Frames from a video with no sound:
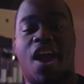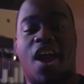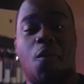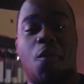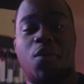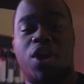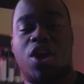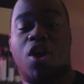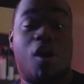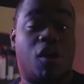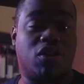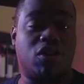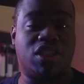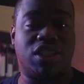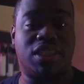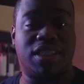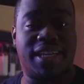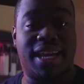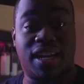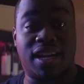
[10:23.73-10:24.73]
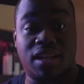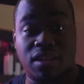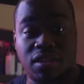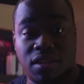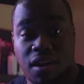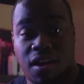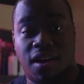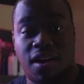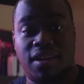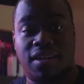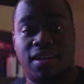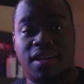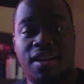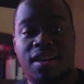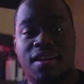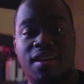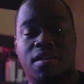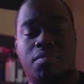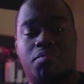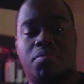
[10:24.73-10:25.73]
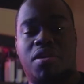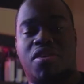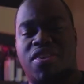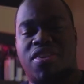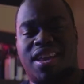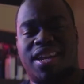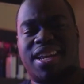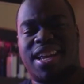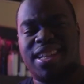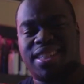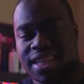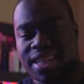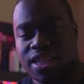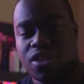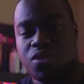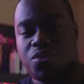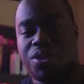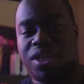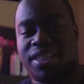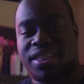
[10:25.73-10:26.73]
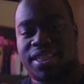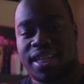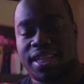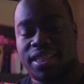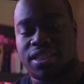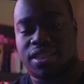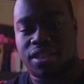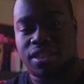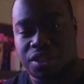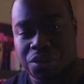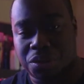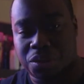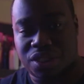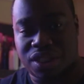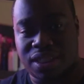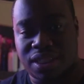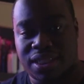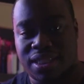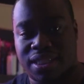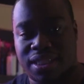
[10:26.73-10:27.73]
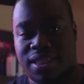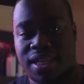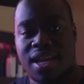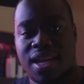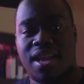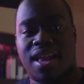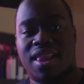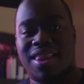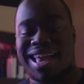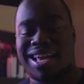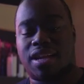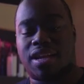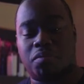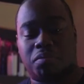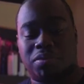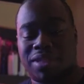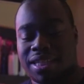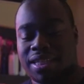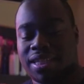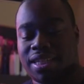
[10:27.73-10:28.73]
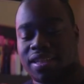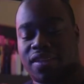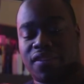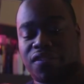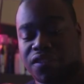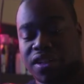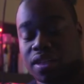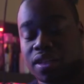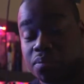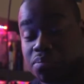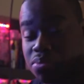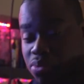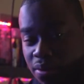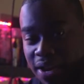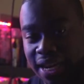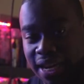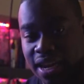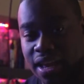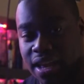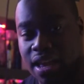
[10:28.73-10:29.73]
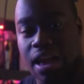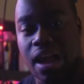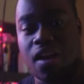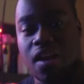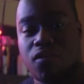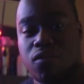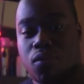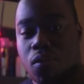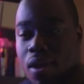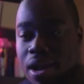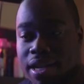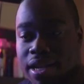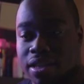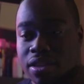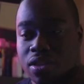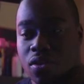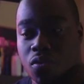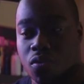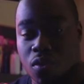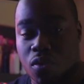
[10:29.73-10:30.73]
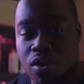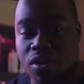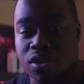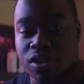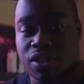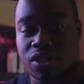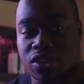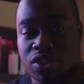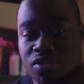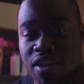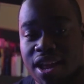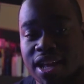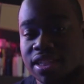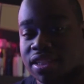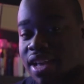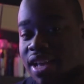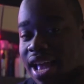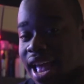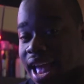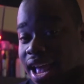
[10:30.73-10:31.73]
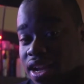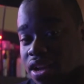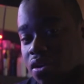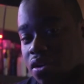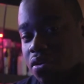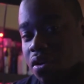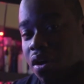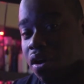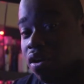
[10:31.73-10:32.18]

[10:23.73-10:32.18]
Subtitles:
we all just get along? But then continue these institutions that completely defeat the point of what the words you're trying to echo are